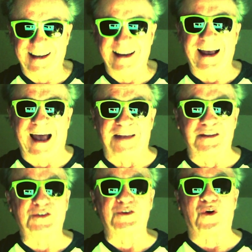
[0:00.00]
Hi, this
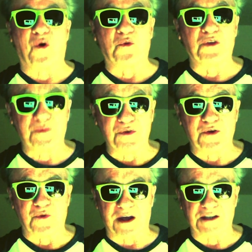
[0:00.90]
could only be
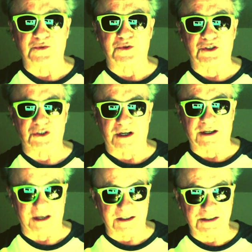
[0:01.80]
Rides with Chuck.
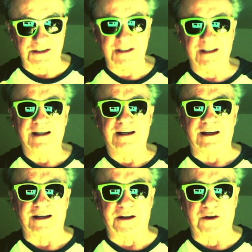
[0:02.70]
Yes, I
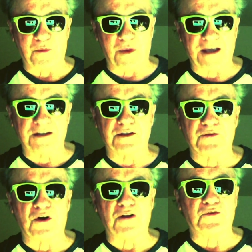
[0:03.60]
had to go back into the
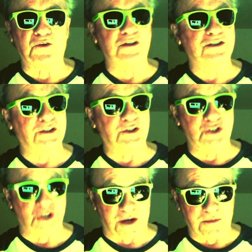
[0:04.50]
vault for this little
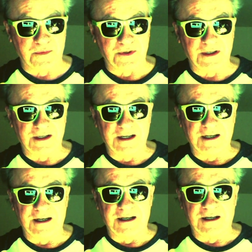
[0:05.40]
gem.
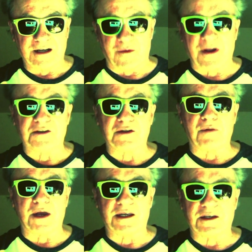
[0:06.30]
I ran into
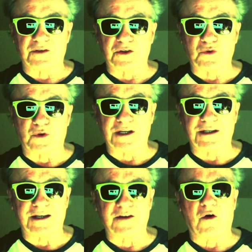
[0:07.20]
Mike at the
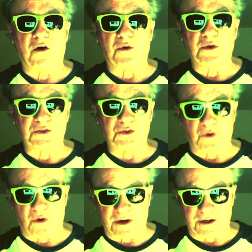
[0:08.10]
2010
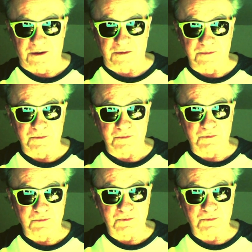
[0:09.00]
Autohistorica.
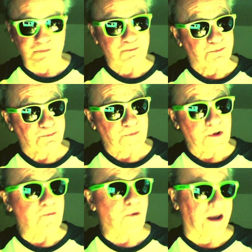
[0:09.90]

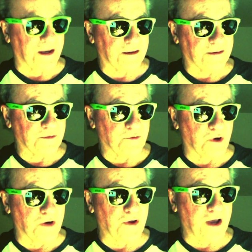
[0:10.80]
Mike, what
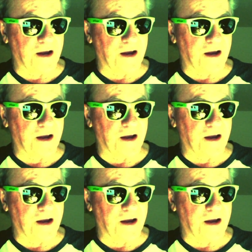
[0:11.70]
have we got